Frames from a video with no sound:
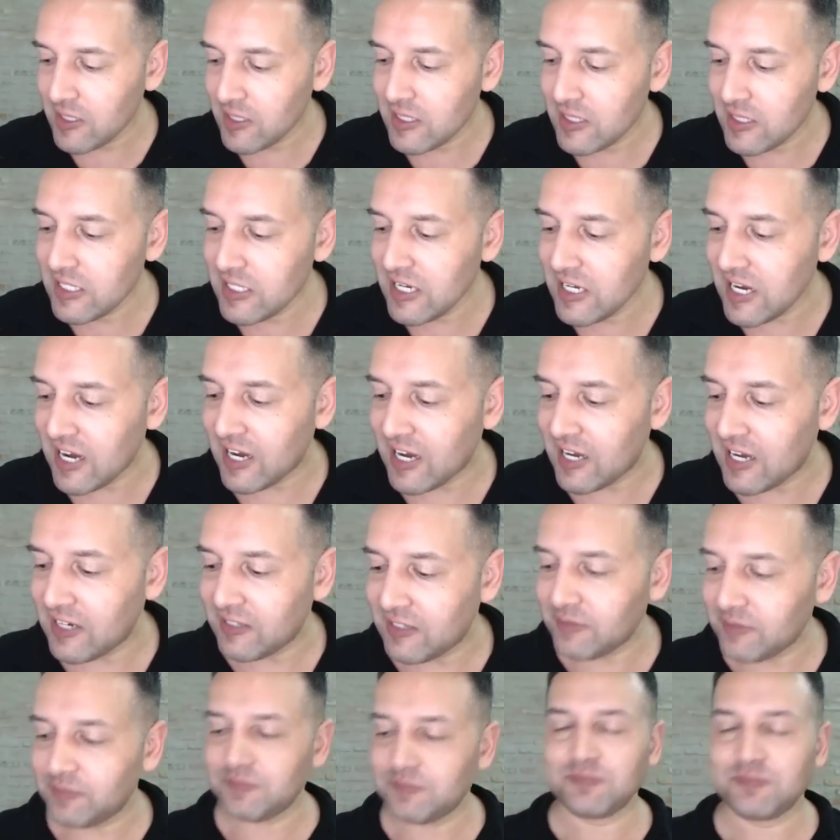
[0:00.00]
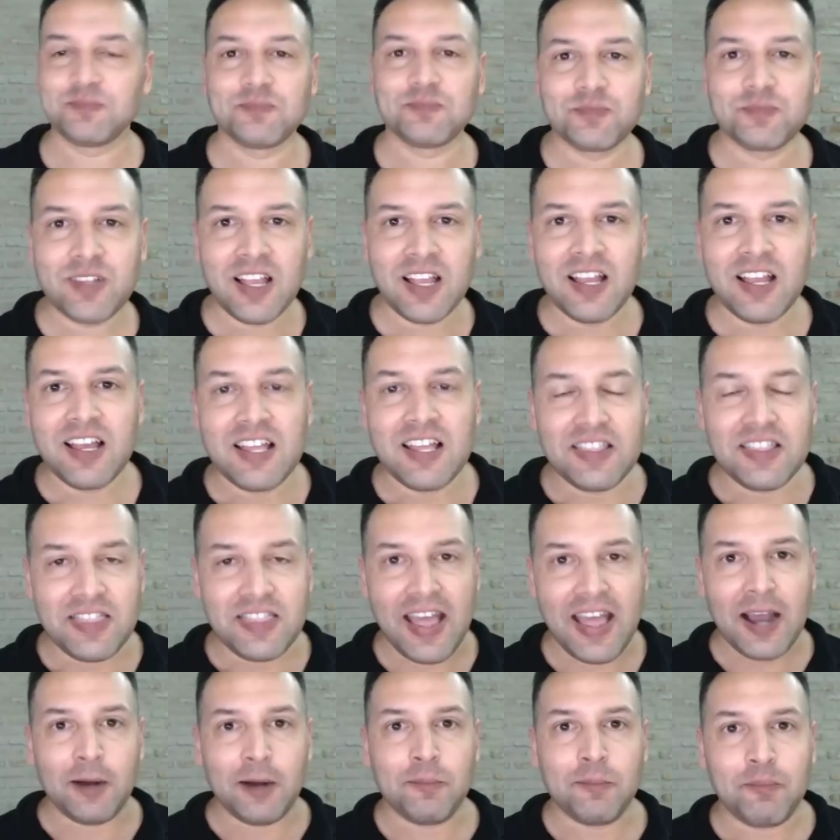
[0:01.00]
Le.
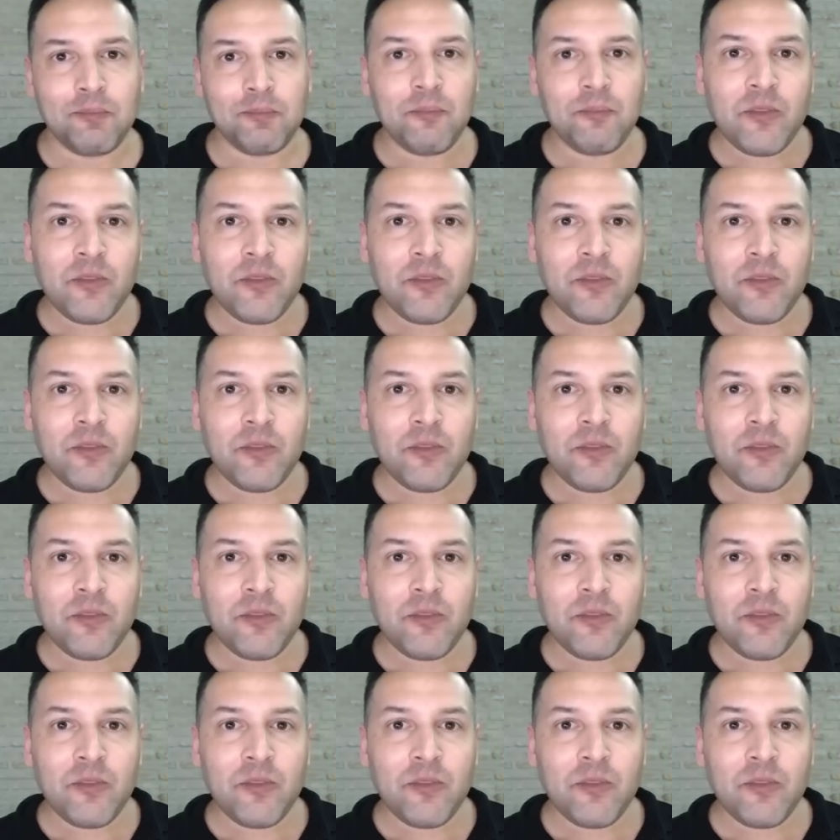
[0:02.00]
Now,